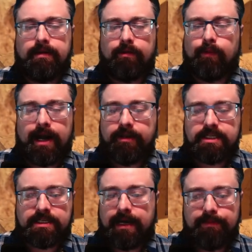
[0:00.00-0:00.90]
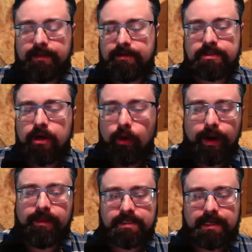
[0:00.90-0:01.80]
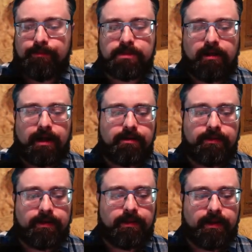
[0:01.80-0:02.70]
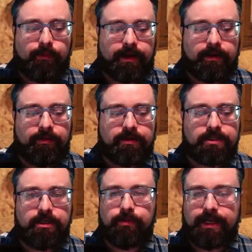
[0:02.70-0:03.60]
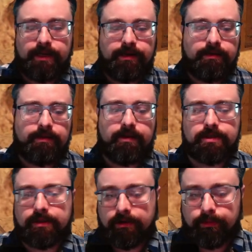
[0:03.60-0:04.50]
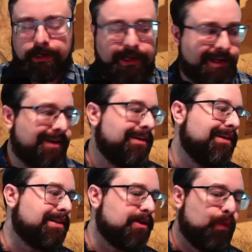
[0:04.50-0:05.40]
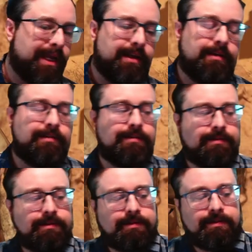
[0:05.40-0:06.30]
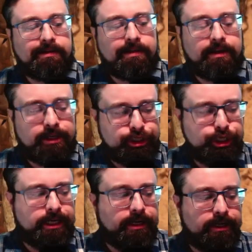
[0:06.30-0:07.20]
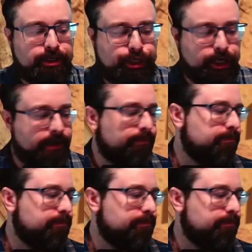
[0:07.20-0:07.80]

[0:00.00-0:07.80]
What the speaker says: Why are they stopping? There's no way there's that much block on there. There we go. There's 2 in. There's a third one in. That's a win. GG.